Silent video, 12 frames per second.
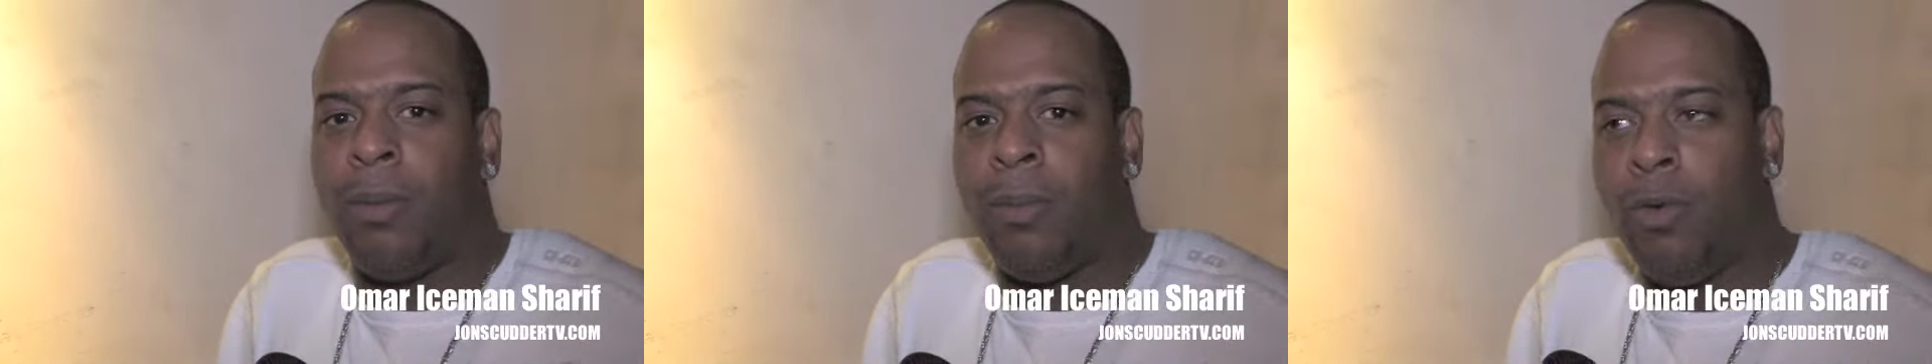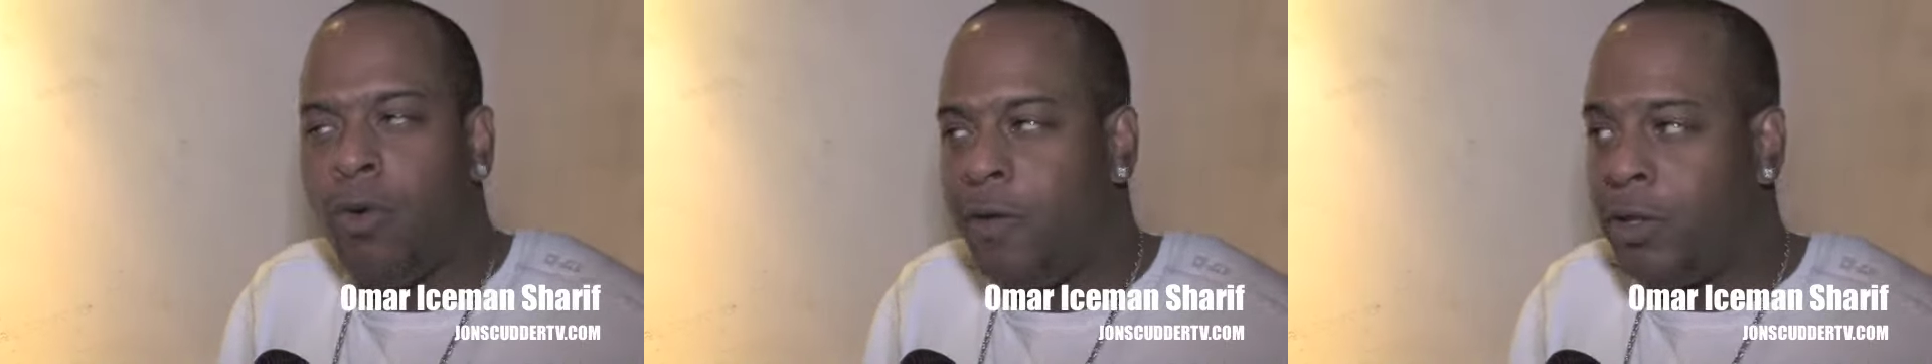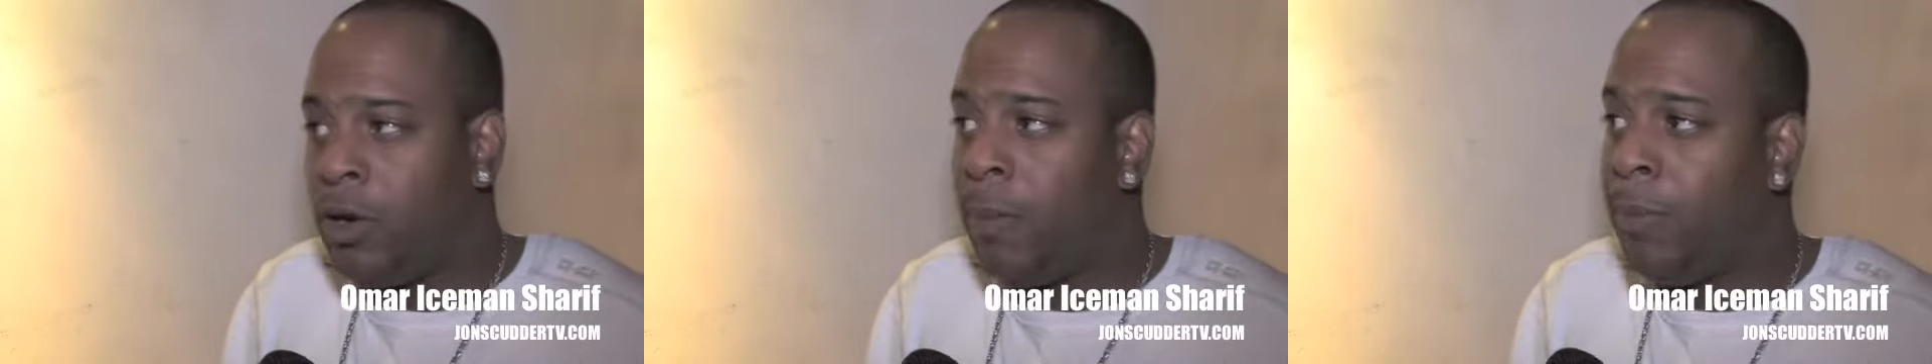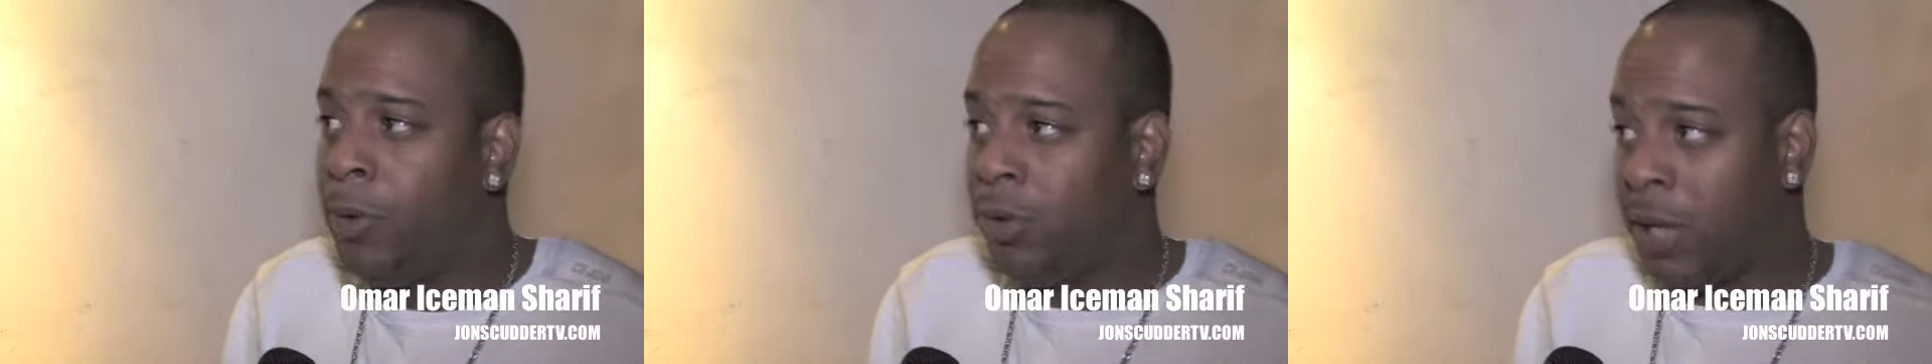movies
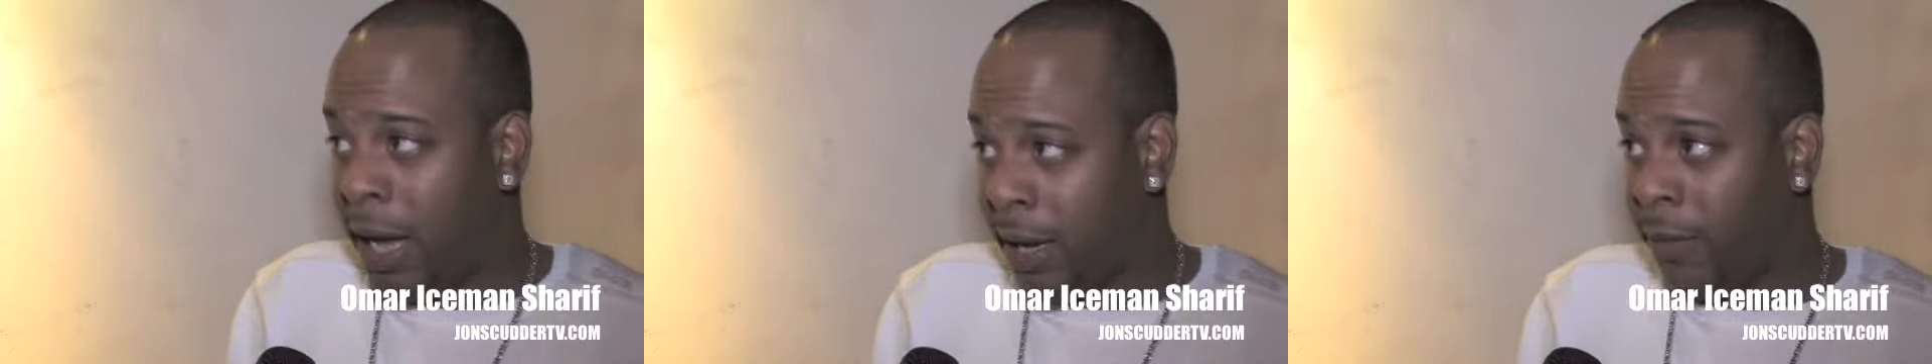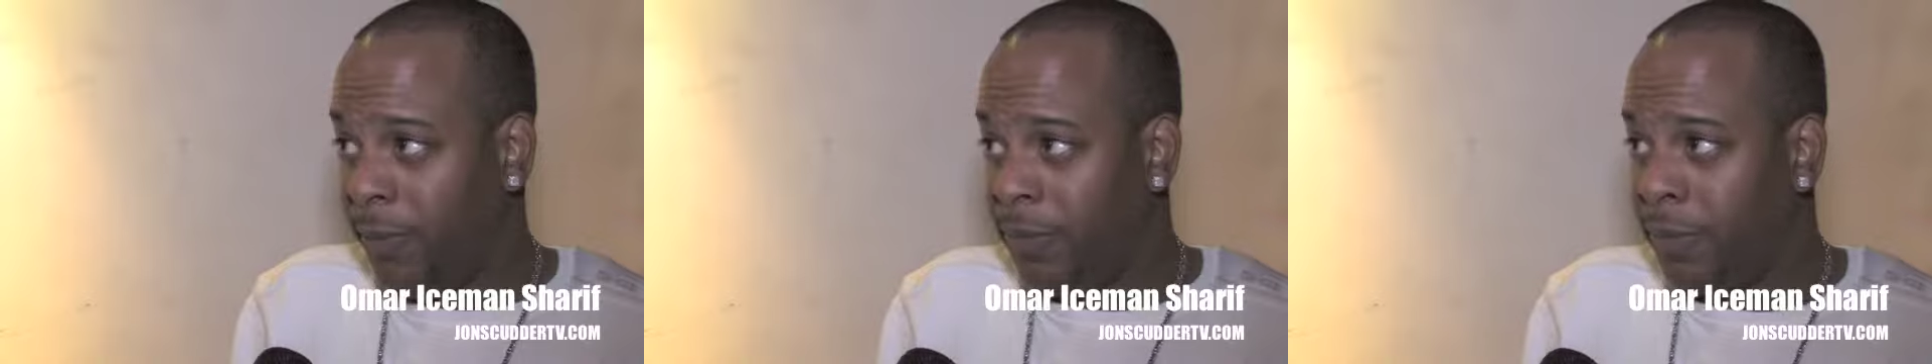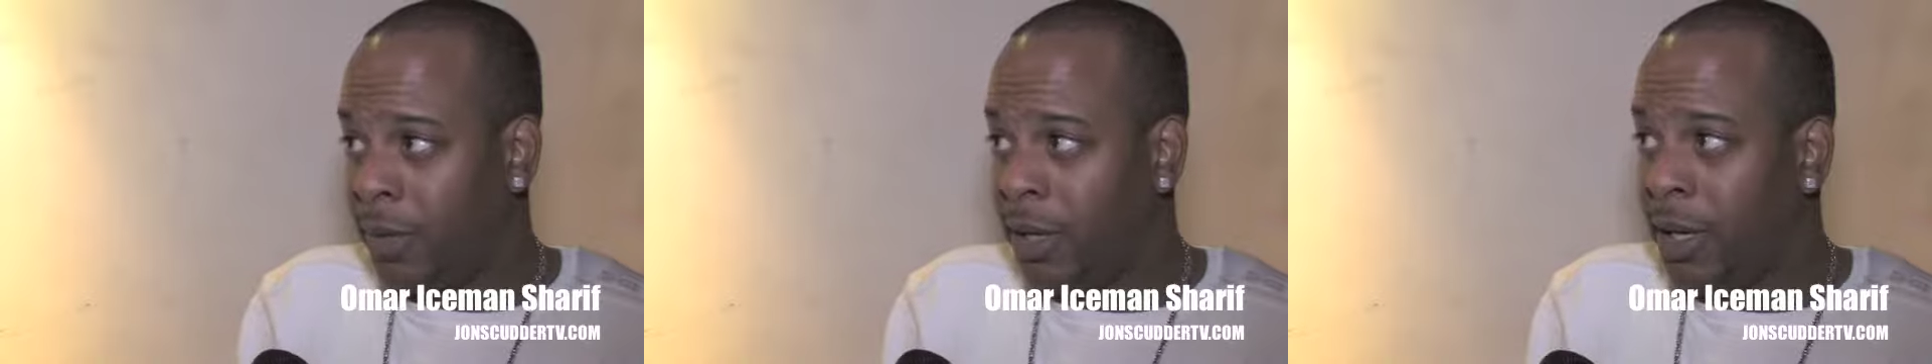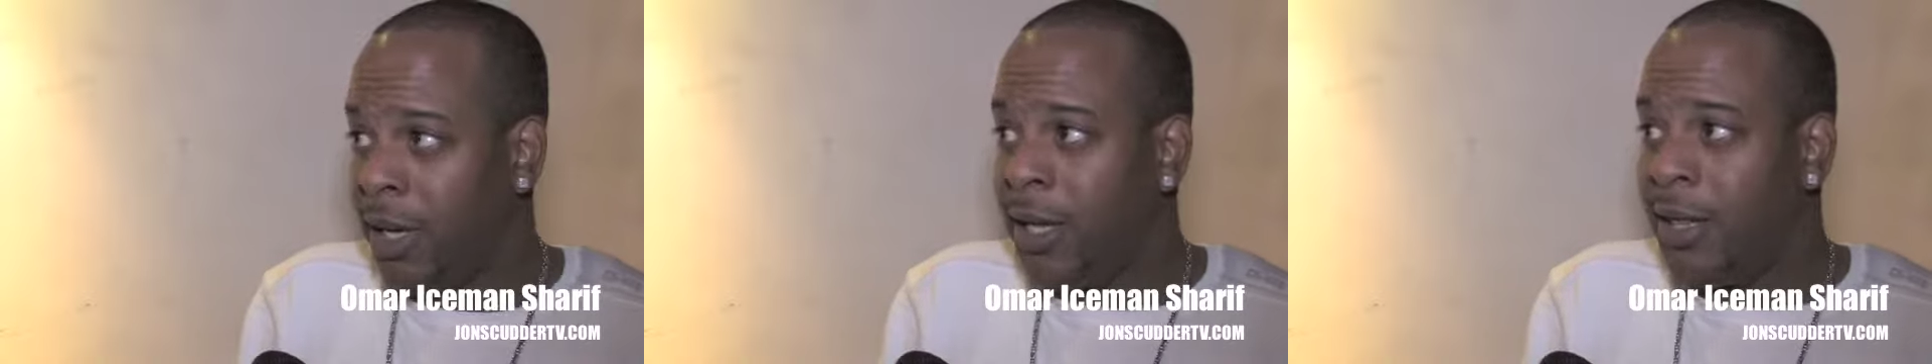on bootleg
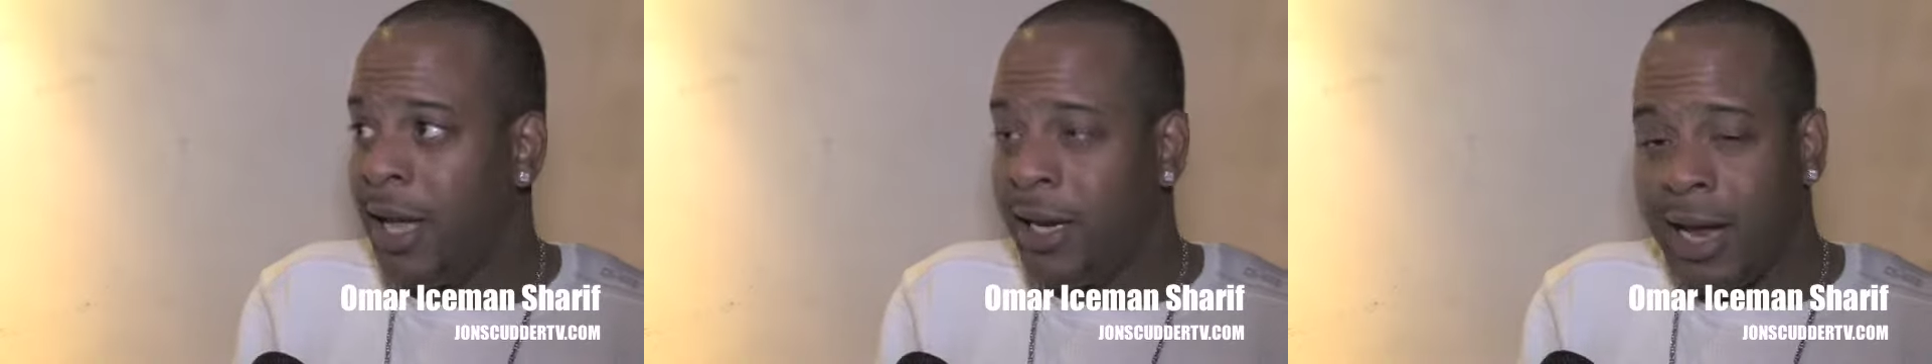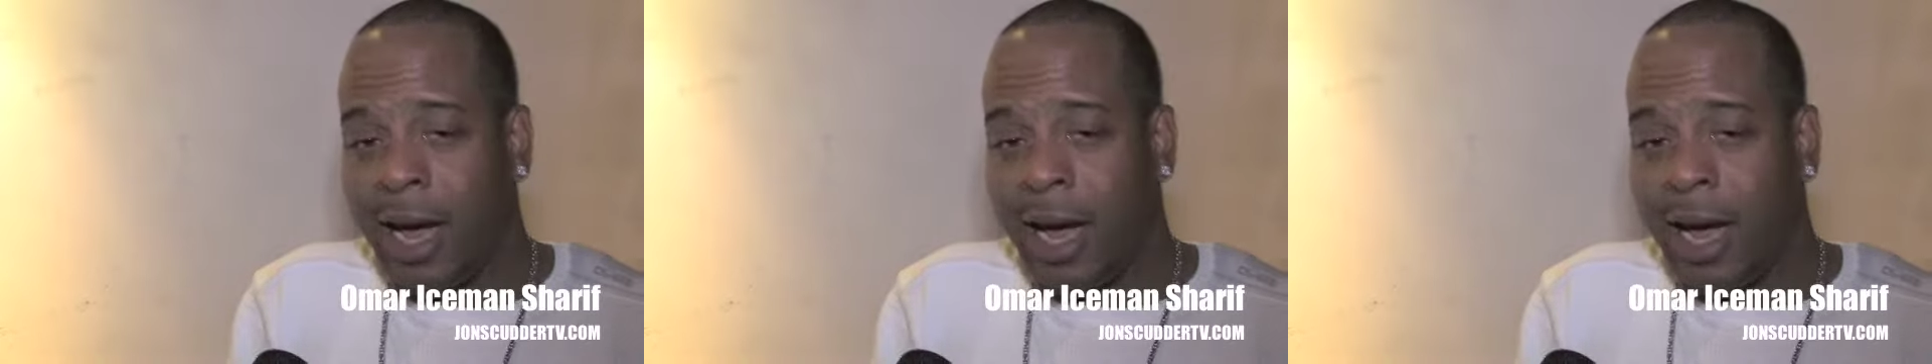that